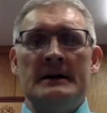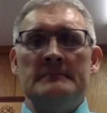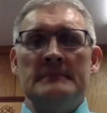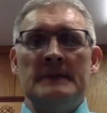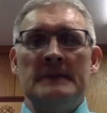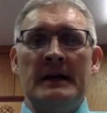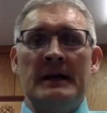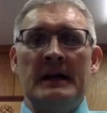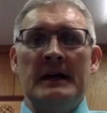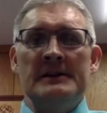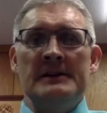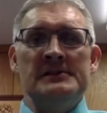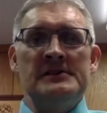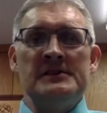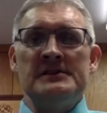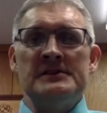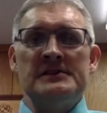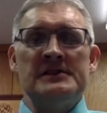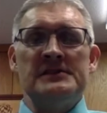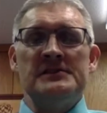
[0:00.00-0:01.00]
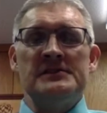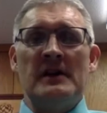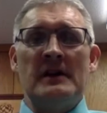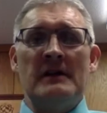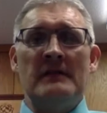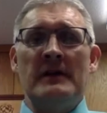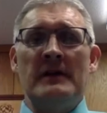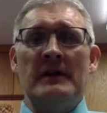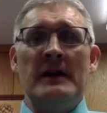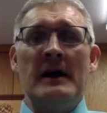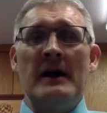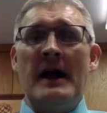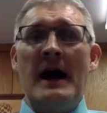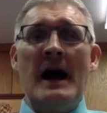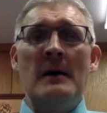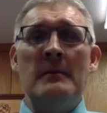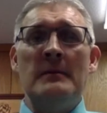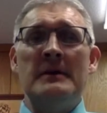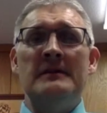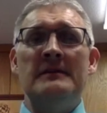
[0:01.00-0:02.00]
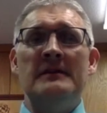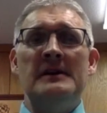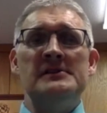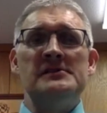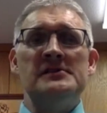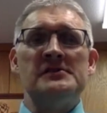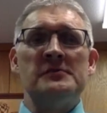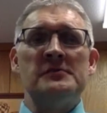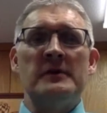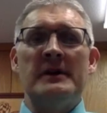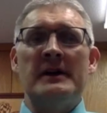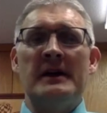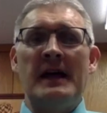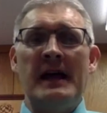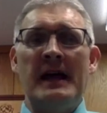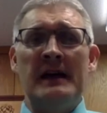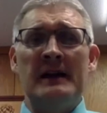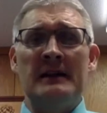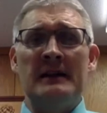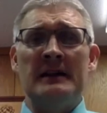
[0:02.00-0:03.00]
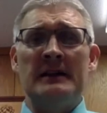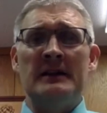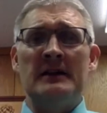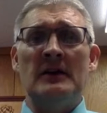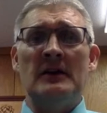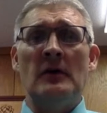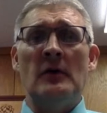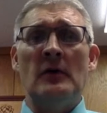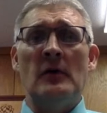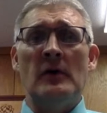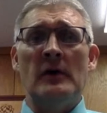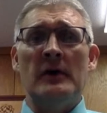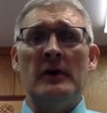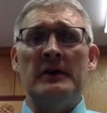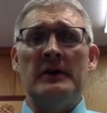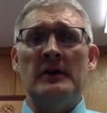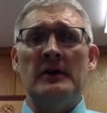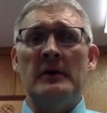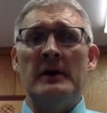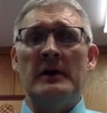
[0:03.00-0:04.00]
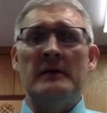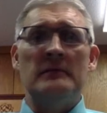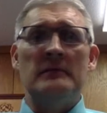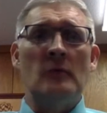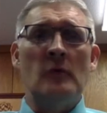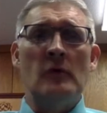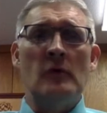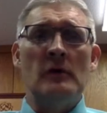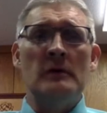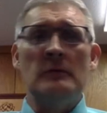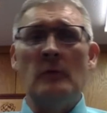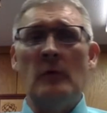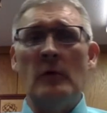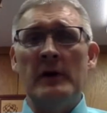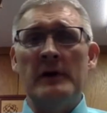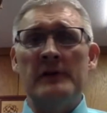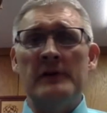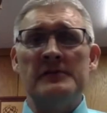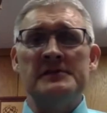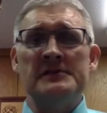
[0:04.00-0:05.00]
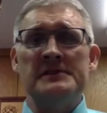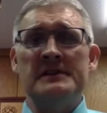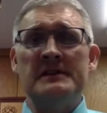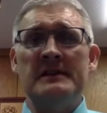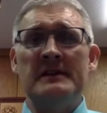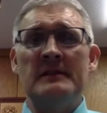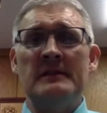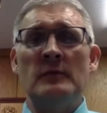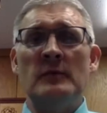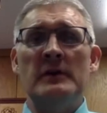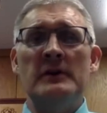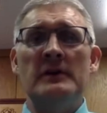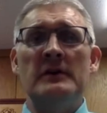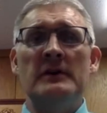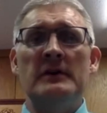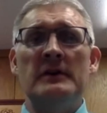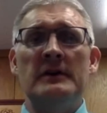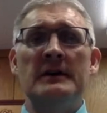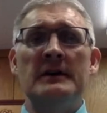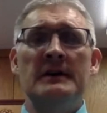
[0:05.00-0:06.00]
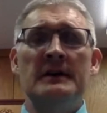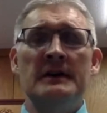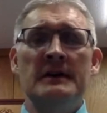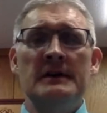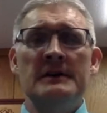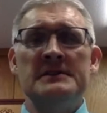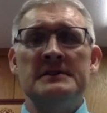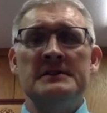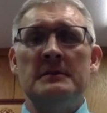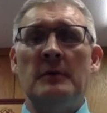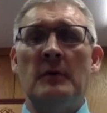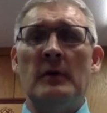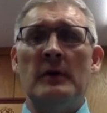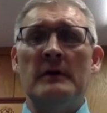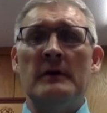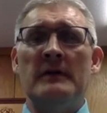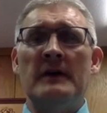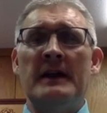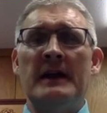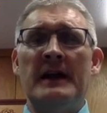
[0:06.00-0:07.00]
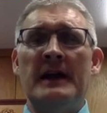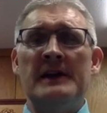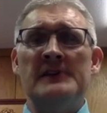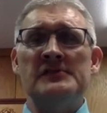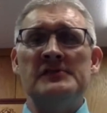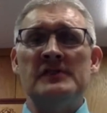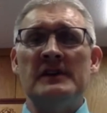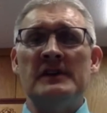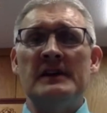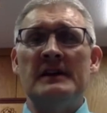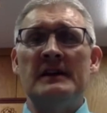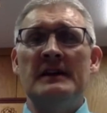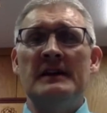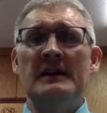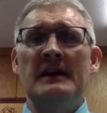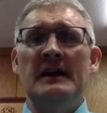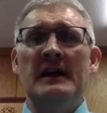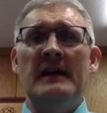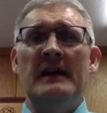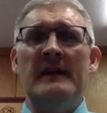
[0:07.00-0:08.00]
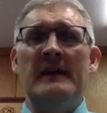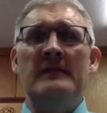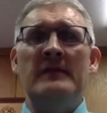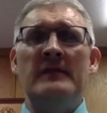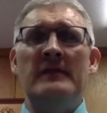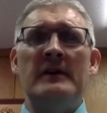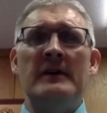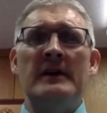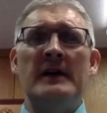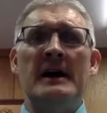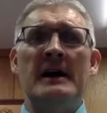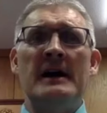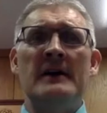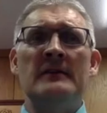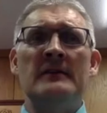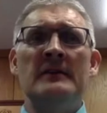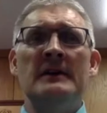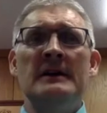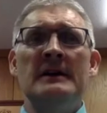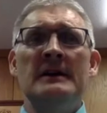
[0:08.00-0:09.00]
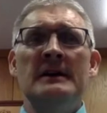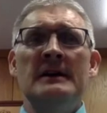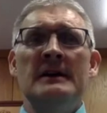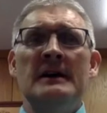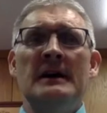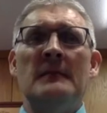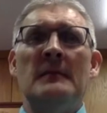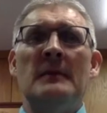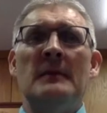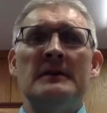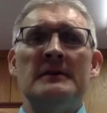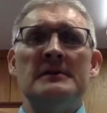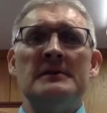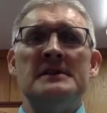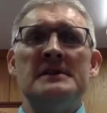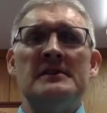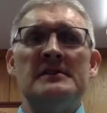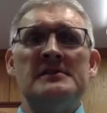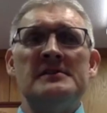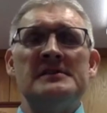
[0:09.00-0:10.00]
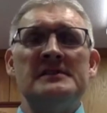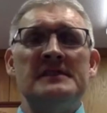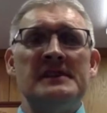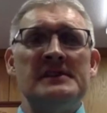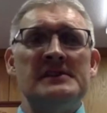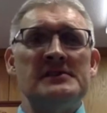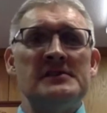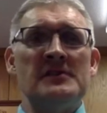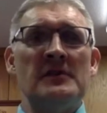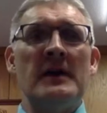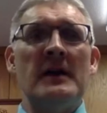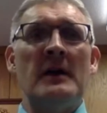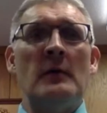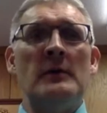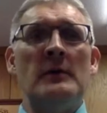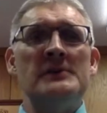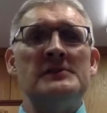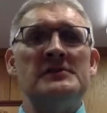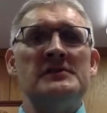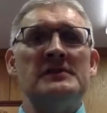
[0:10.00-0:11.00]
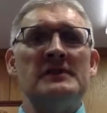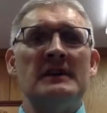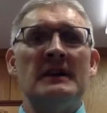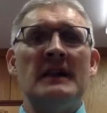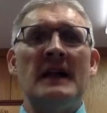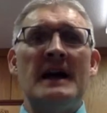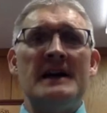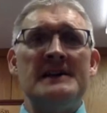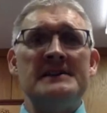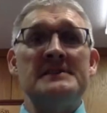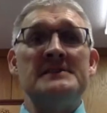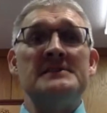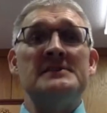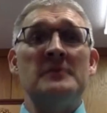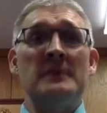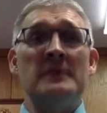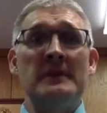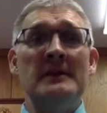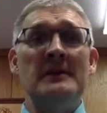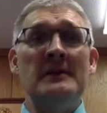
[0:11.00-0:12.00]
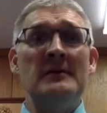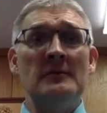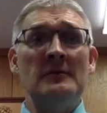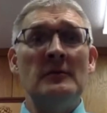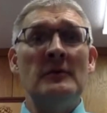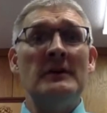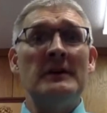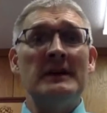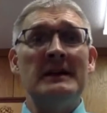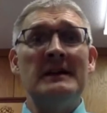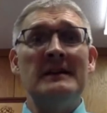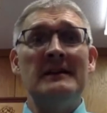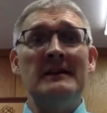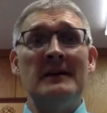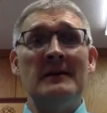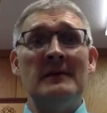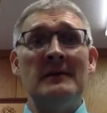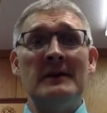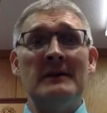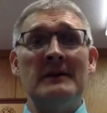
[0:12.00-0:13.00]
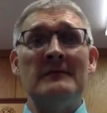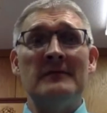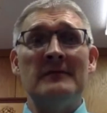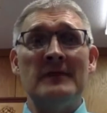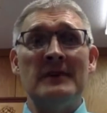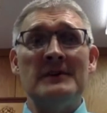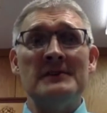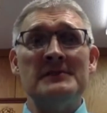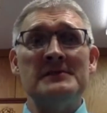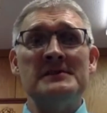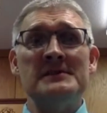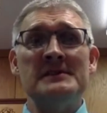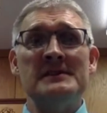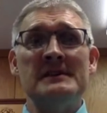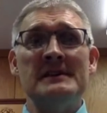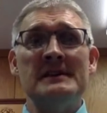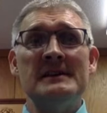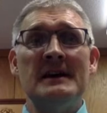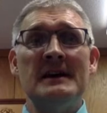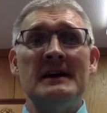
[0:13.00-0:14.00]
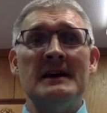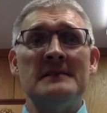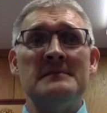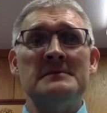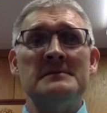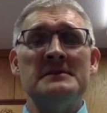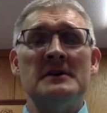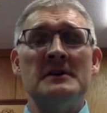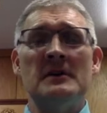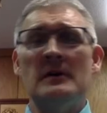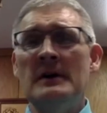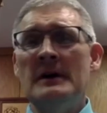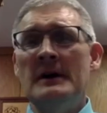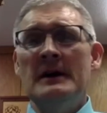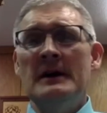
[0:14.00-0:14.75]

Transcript: again, just trying to figure out how many teachers we could handle in a cohort. We had more interested than we could support financially. And then figuring out among those interested teachers, okay, which classes do we really need to get written first? So